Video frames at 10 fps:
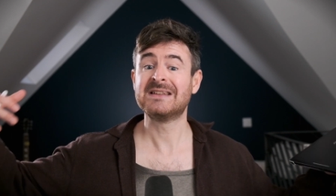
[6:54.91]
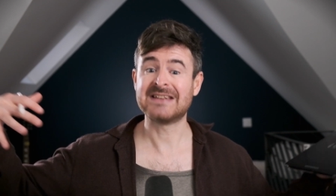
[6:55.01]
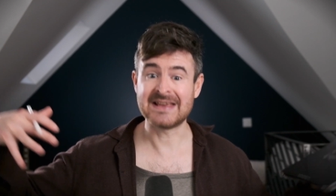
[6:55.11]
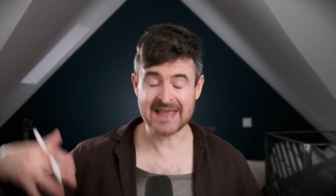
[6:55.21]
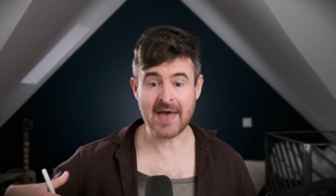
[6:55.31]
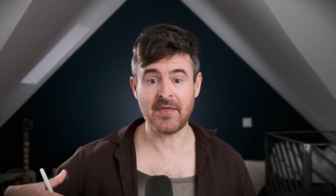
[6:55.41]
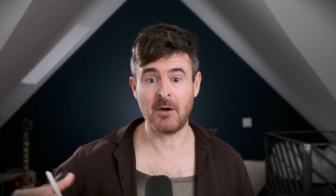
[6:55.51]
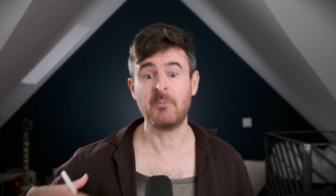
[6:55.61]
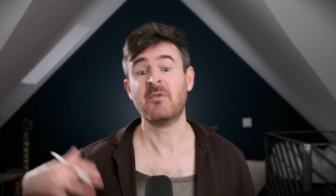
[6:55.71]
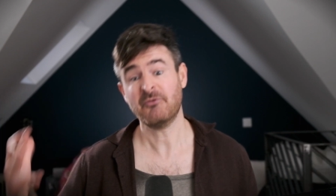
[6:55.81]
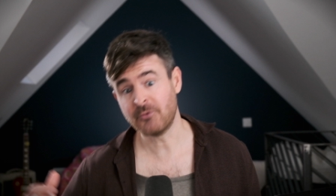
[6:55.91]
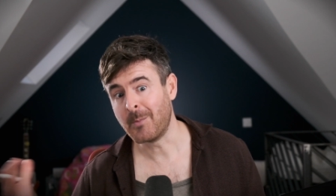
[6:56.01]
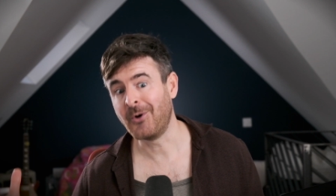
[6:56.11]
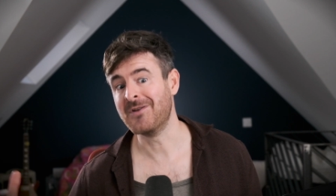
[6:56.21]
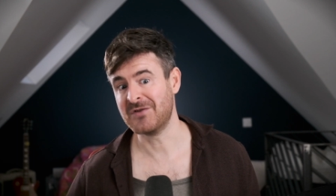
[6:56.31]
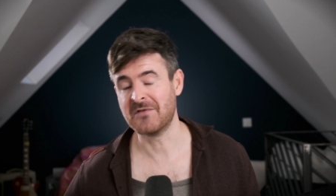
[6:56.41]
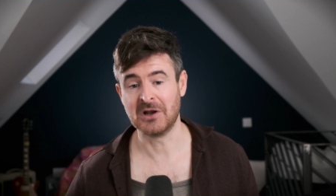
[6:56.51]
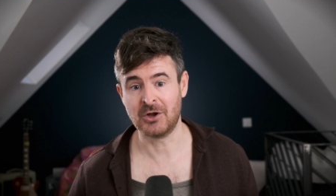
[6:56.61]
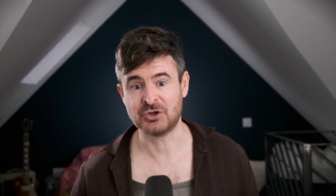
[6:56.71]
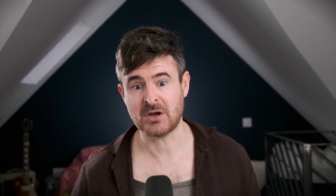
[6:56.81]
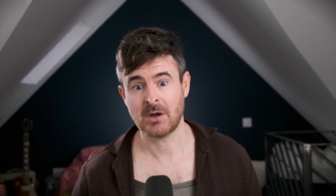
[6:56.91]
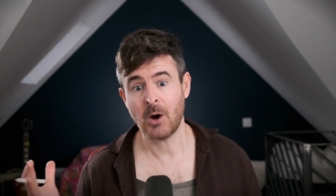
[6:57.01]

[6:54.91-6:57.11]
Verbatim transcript: together from the point of view of the logic.